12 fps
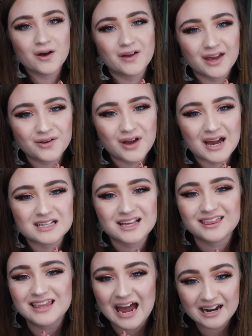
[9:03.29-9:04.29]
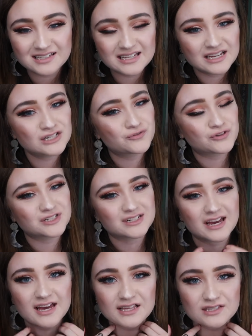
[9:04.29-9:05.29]
Okay, you guys, that is it for
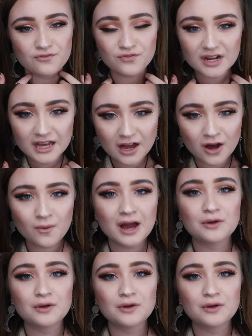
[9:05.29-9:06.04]
today's video.